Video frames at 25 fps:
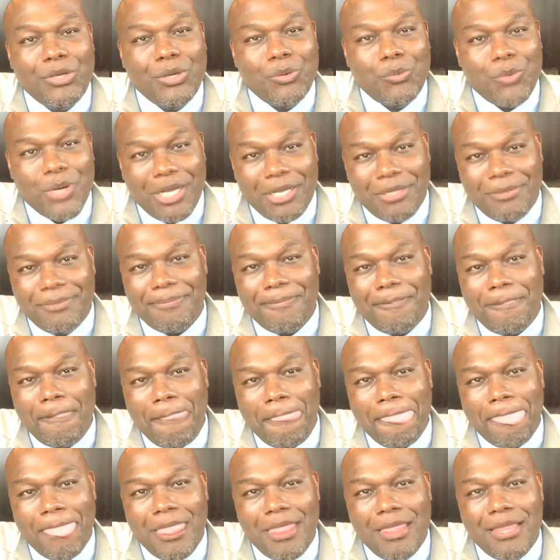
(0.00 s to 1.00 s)
Well,
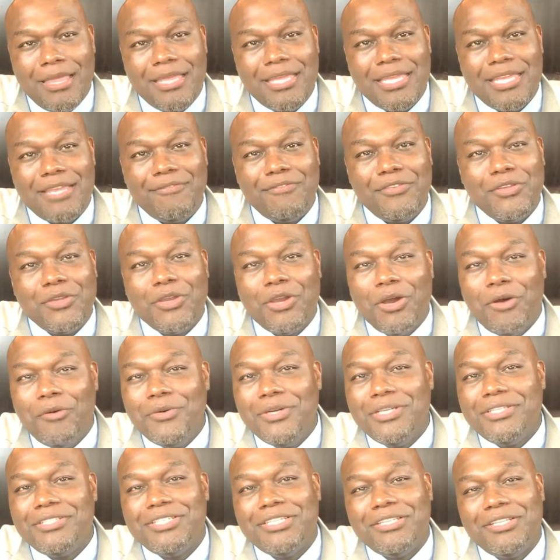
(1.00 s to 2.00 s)
if you
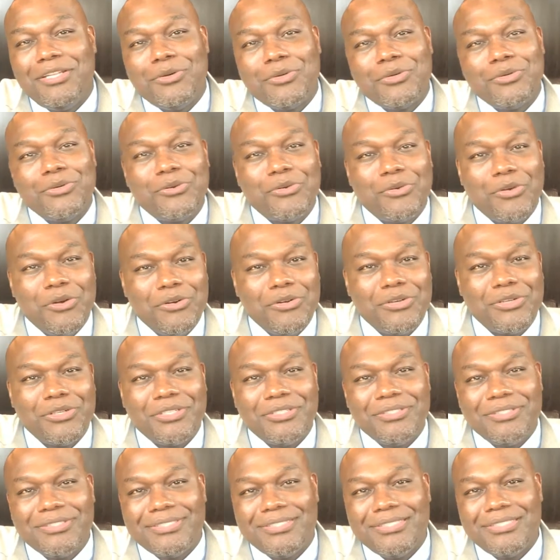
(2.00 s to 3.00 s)
go into local
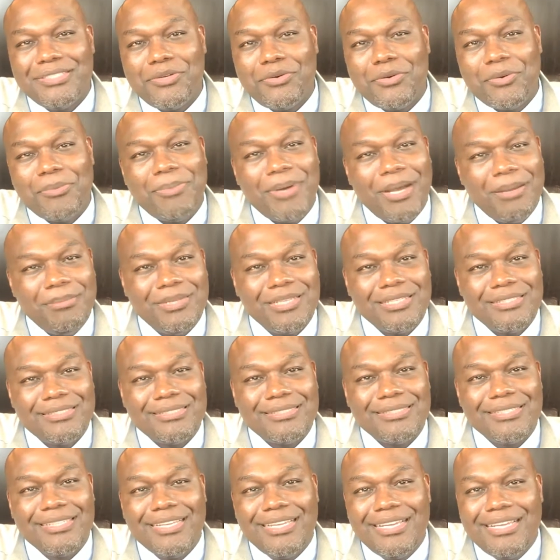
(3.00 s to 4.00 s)
Kroger or
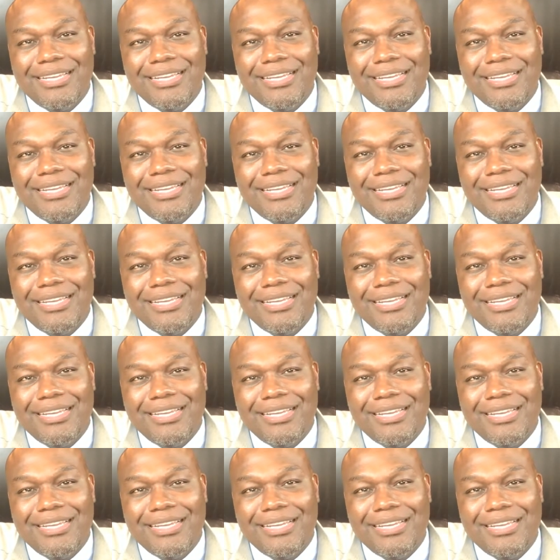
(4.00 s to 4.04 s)
Publix,